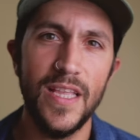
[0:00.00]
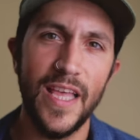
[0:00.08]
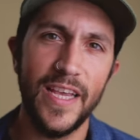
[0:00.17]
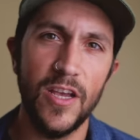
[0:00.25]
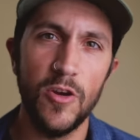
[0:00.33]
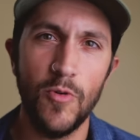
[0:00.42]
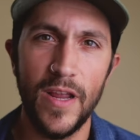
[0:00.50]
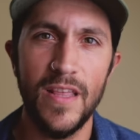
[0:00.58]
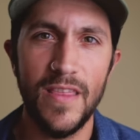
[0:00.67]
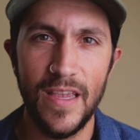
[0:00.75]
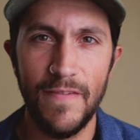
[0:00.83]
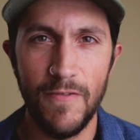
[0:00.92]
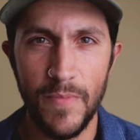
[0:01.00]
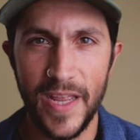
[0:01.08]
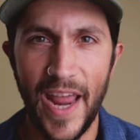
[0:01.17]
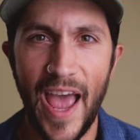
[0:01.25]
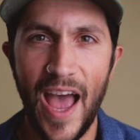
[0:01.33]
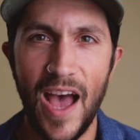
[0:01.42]
like a great thing for me
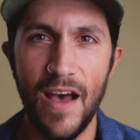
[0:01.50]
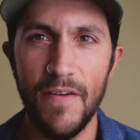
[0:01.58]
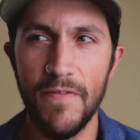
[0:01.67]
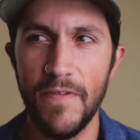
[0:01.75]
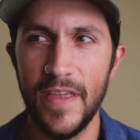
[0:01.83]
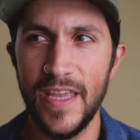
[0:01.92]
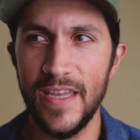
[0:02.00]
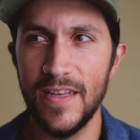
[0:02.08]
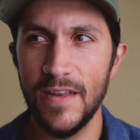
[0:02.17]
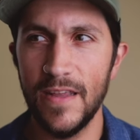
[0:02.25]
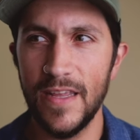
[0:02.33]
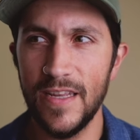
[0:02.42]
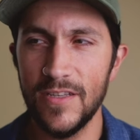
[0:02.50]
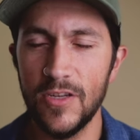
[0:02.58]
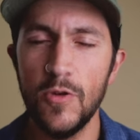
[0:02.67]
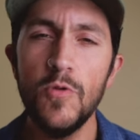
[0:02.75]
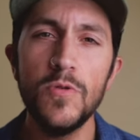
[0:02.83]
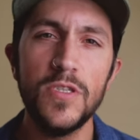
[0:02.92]
to have in
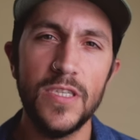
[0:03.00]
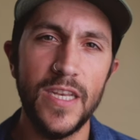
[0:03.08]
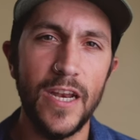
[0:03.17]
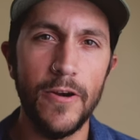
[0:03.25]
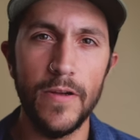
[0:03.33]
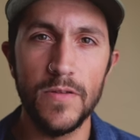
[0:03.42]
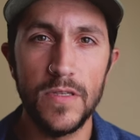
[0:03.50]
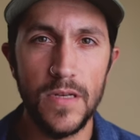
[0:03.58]
two scenarios.